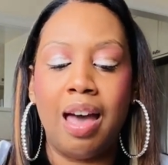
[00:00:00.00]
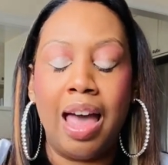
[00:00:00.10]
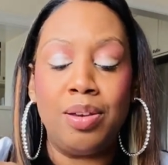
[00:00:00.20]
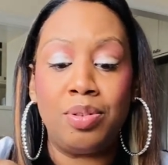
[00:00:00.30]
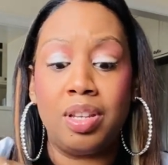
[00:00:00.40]

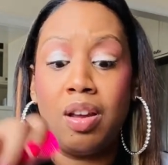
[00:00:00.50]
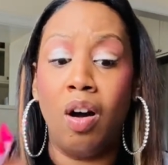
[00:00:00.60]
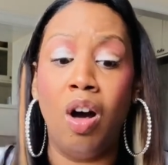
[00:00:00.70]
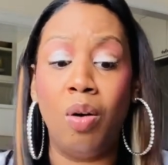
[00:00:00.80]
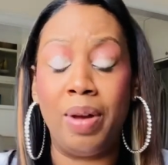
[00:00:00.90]
I usually
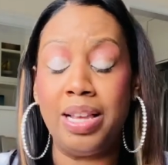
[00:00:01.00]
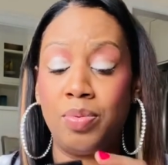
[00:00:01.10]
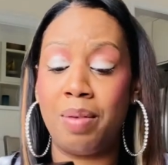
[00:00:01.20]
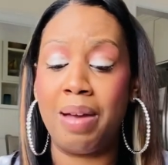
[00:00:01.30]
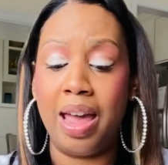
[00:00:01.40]
always
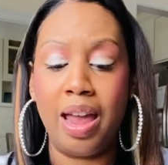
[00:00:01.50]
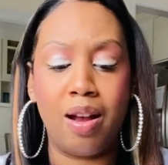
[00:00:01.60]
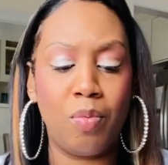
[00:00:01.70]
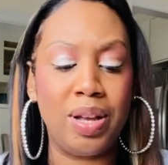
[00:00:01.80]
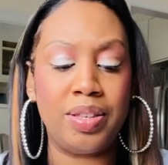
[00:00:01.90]
wear my
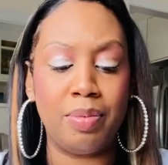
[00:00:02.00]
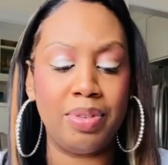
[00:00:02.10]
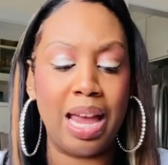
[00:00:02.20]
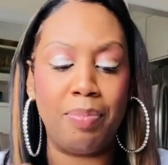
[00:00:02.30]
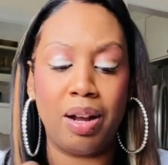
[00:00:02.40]
hair with some
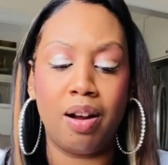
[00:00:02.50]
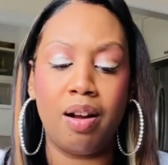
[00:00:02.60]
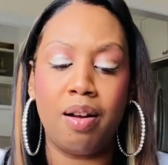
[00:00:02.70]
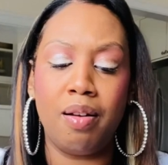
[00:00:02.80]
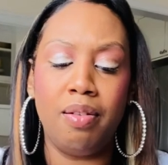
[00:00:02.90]
type of
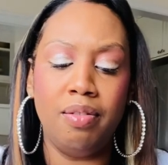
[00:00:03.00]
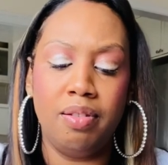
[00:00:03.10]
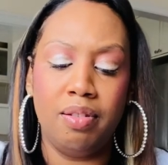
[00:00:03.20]
curl,